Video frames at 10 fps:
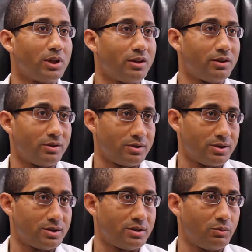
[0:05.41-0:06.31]
blood
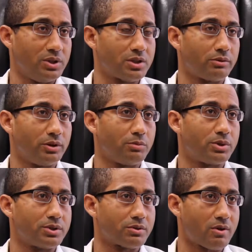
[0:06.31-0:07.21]
thinners that we generally
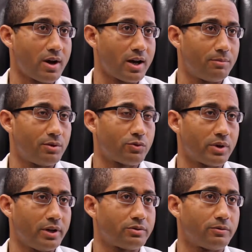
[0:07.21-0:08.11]
prescribe
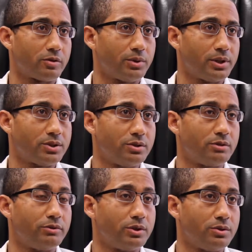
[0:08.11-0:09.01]
for atrial fibrillation
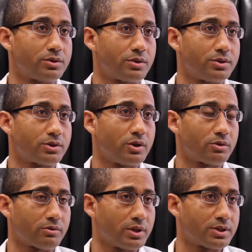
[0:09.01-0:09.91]
to reduce their
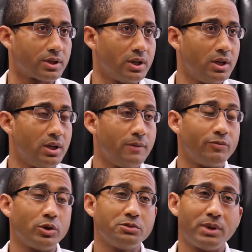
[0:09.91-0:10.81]
stroke risk.
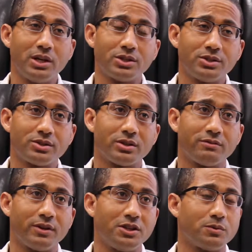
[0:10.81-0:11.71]
Those patients are
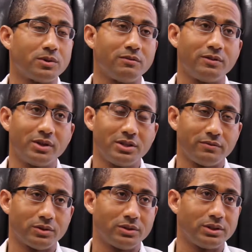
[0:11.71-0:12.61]
faced with a very
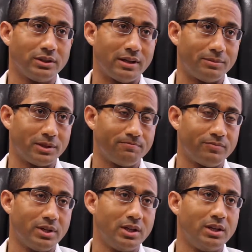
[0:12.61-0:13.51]
difficult dilemma.
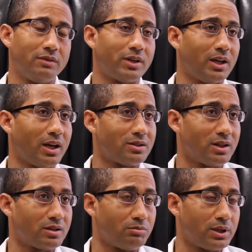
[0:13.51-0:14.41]
If they can't
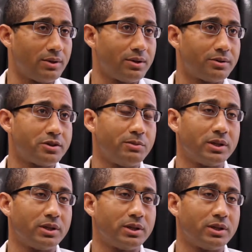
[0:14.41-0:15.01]
take the blood thinners